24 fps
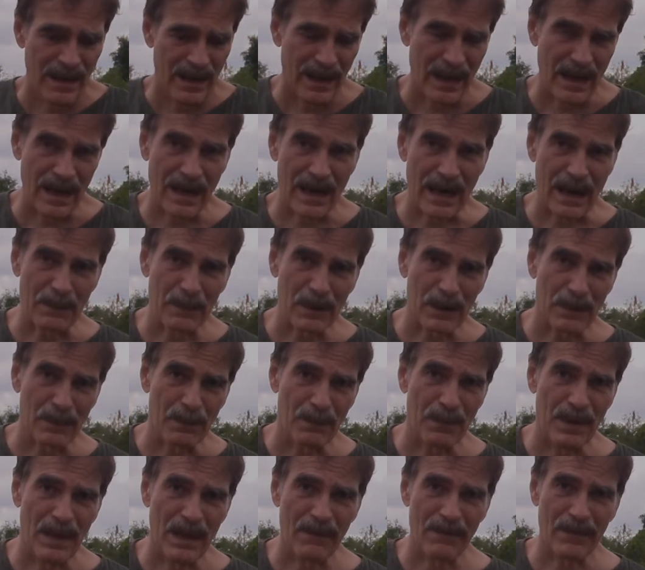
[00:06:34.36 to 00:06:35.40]
and I'm going
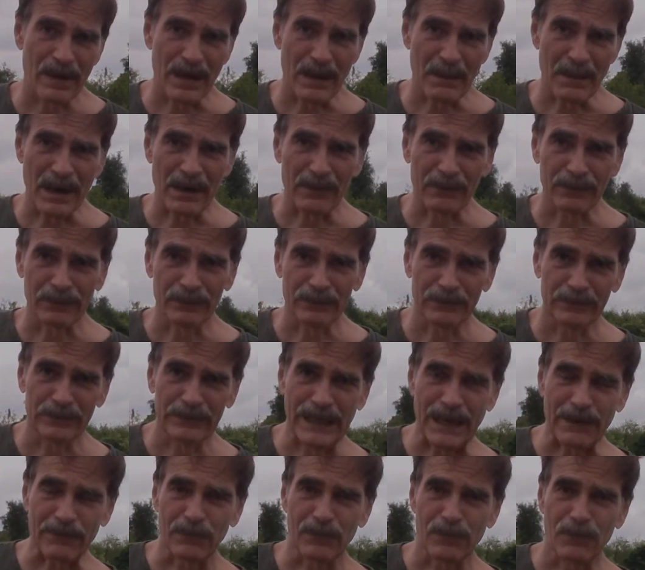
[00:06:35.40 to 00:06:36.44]
to pivot on my
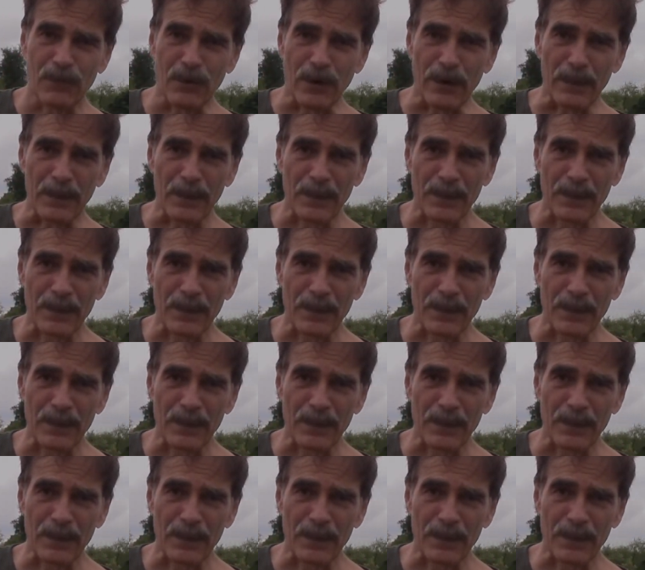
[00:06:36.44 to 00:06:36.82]
left foot.